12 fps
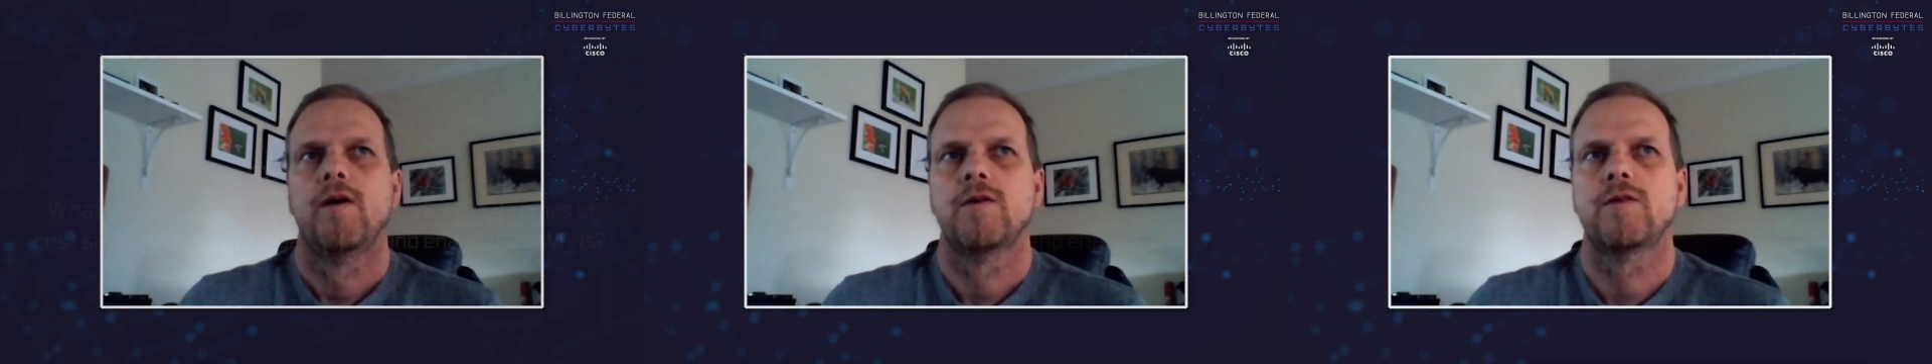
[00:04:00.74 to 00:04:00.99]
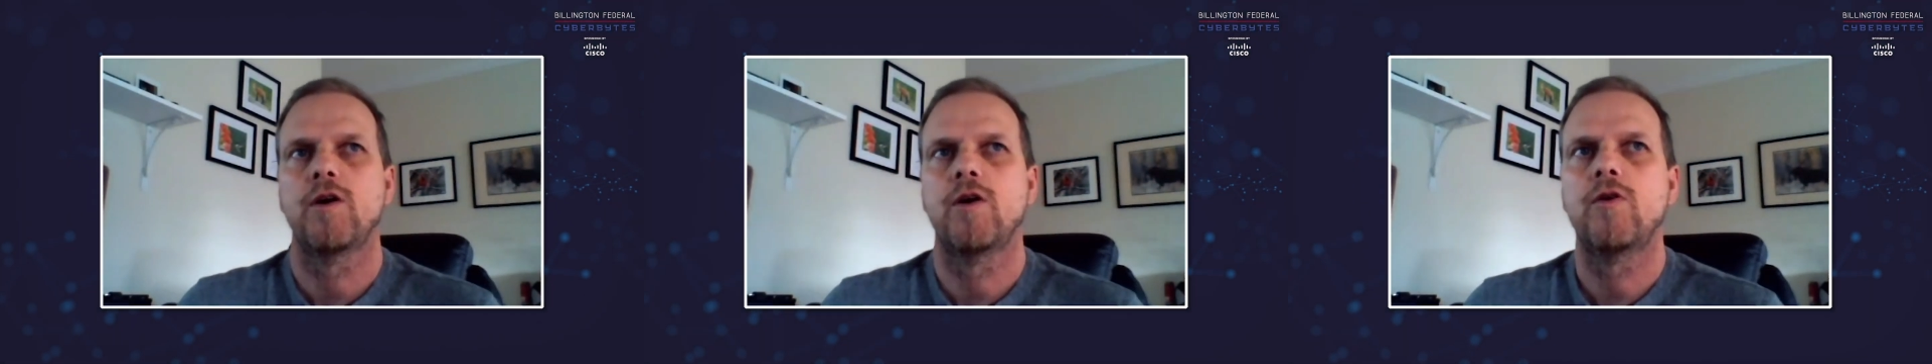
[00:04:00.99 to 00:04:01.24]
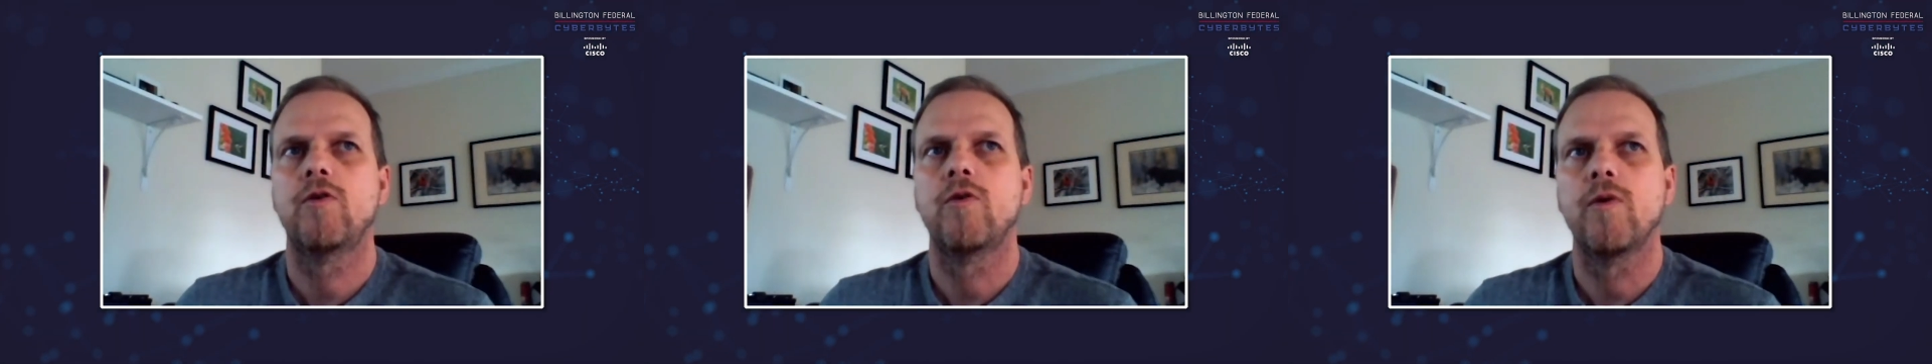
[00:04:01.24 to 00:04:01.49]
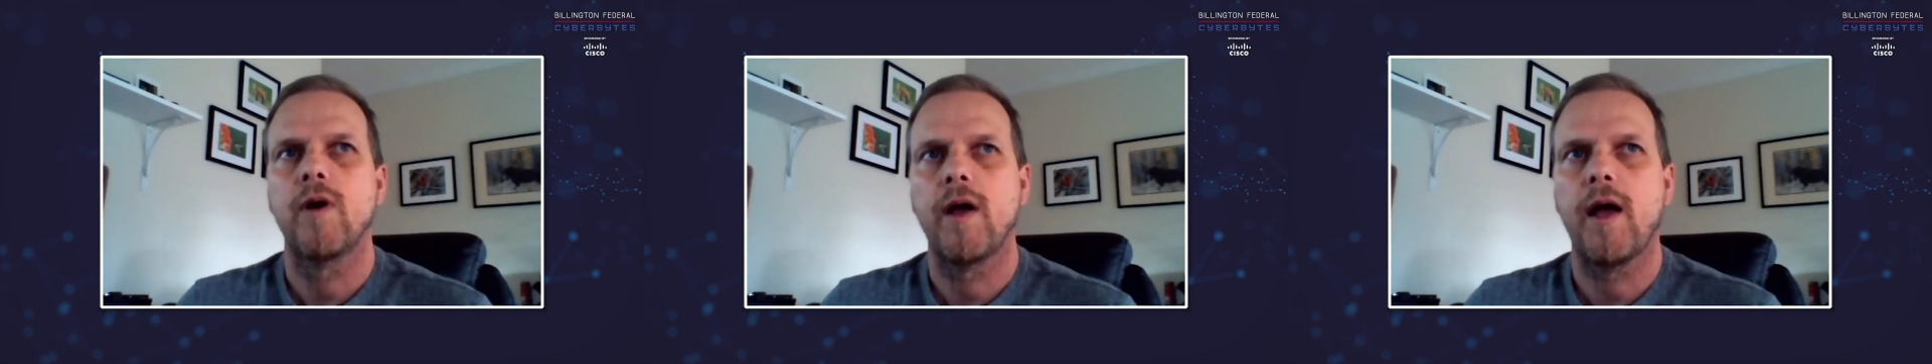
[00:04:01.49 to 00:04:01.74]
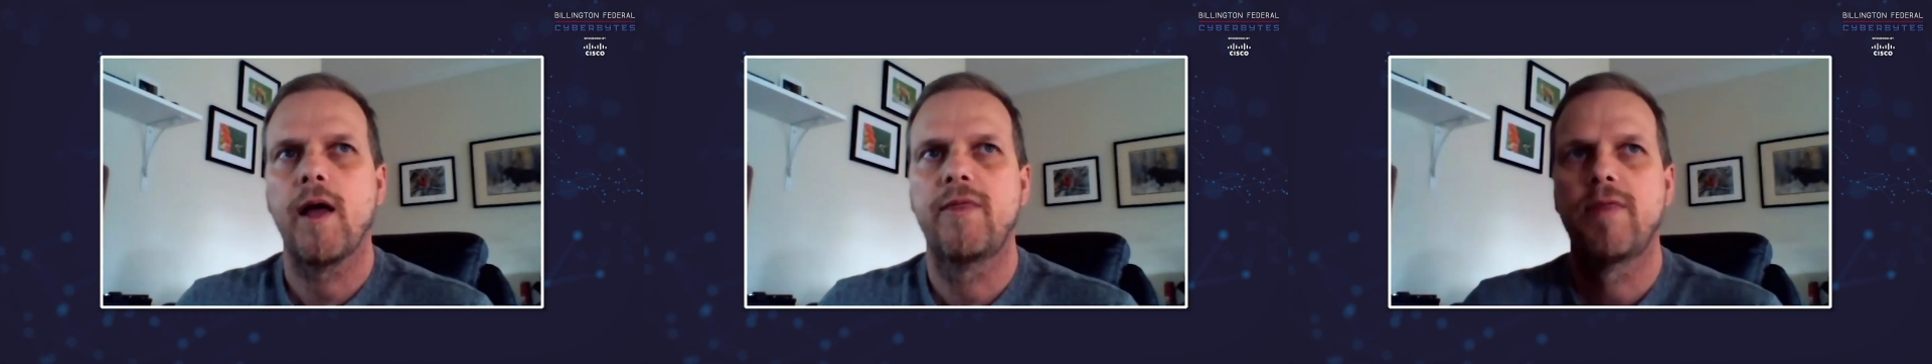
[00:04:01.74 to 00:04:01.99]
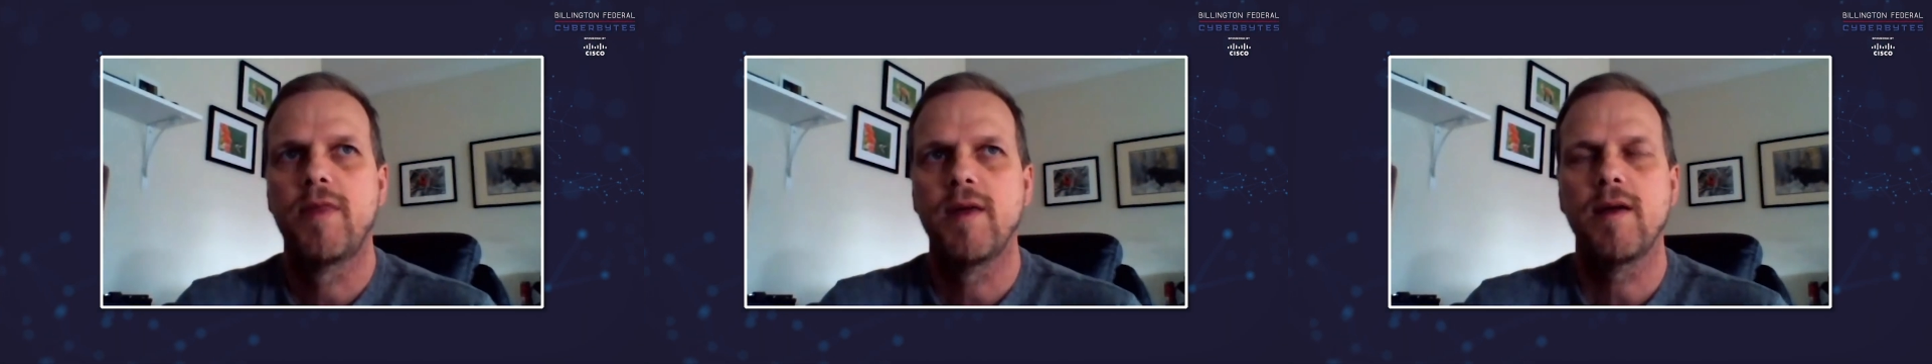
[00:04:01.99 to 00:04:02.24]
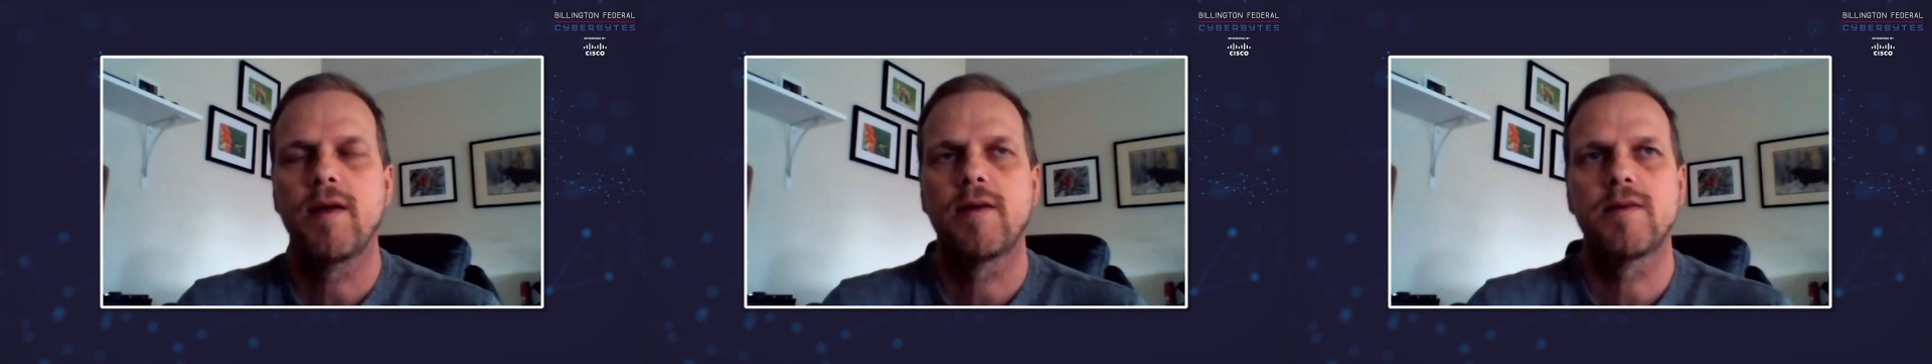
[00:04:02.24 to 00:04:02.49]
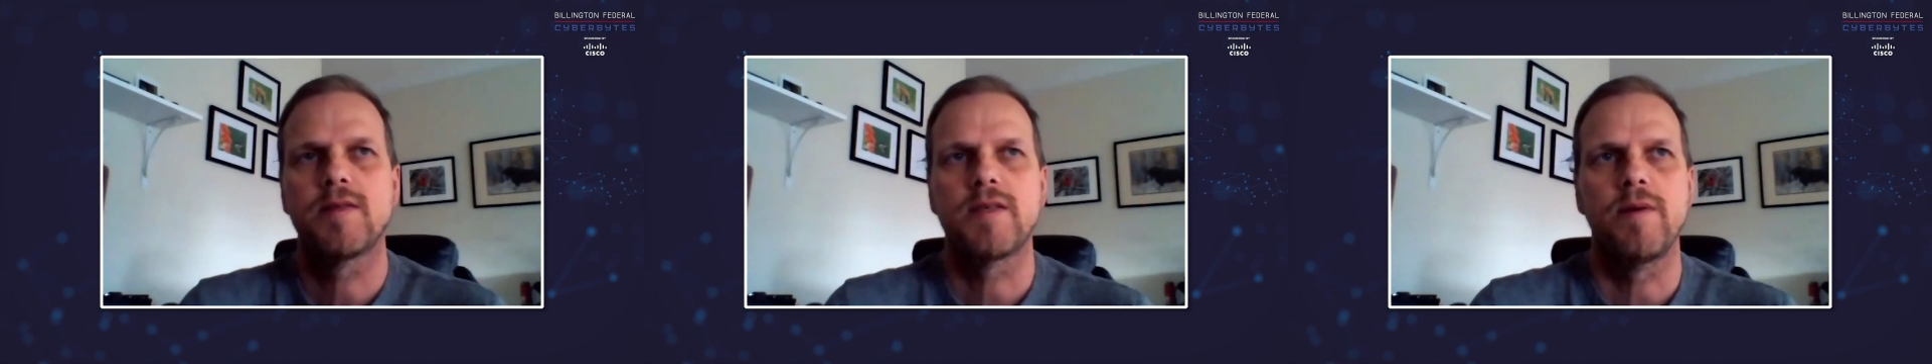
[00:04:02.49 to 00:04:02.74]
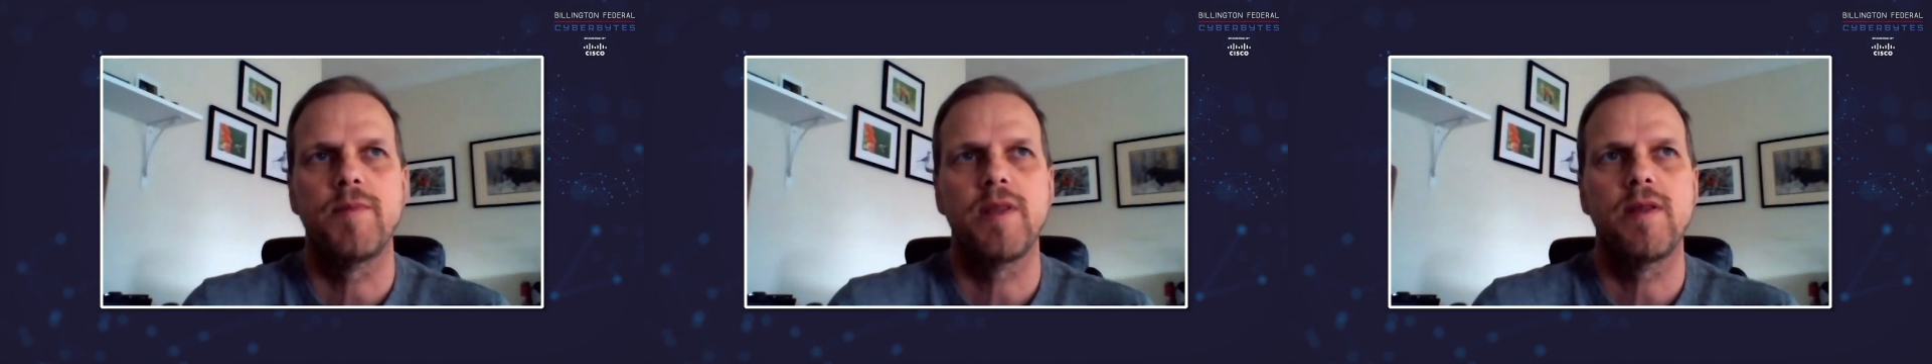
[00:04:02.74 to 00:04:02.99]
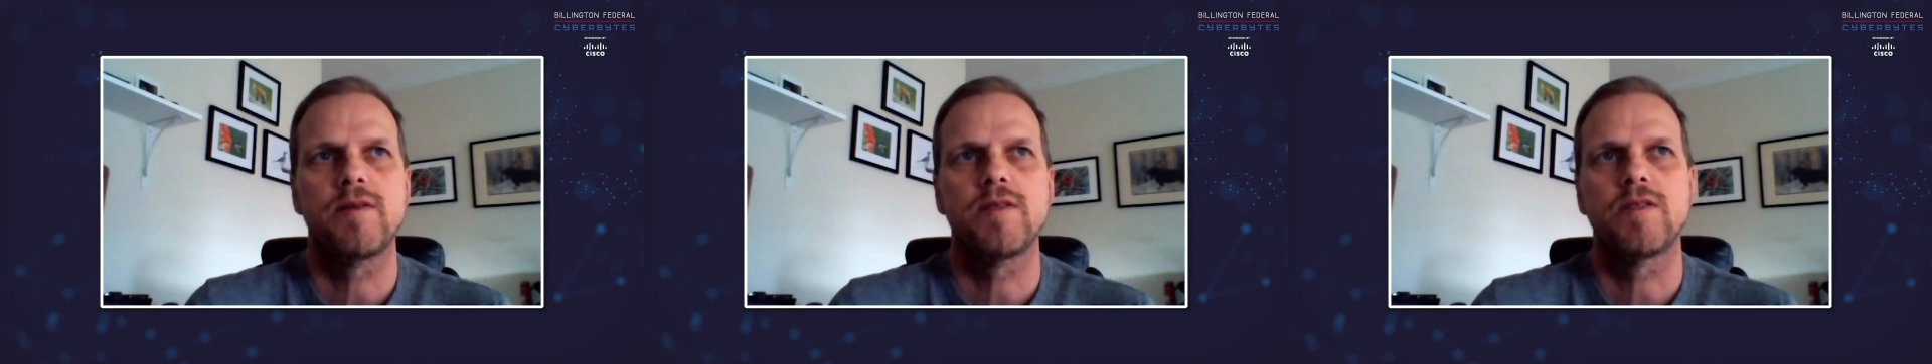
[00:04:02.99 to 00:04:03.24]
So I think some of the